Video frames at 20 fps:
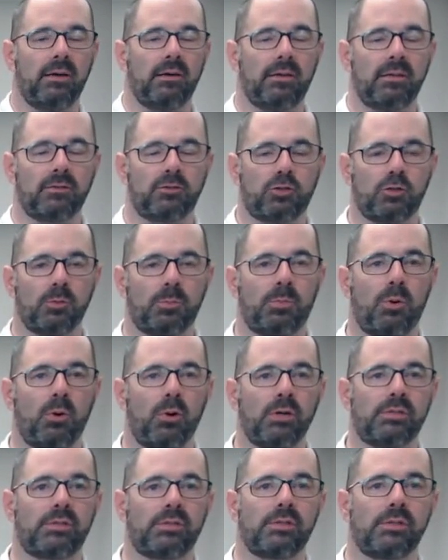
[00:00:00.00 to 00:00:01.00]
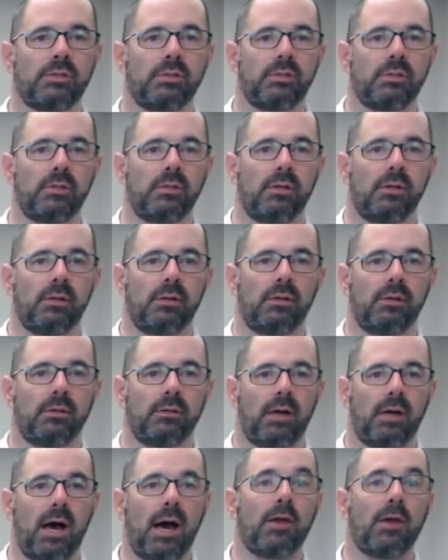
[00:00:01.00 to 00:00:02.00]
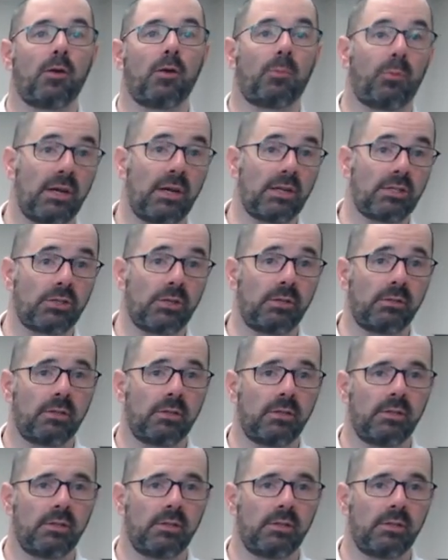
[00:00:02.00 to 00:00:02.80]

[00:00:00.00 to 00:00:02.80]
support higher pressure.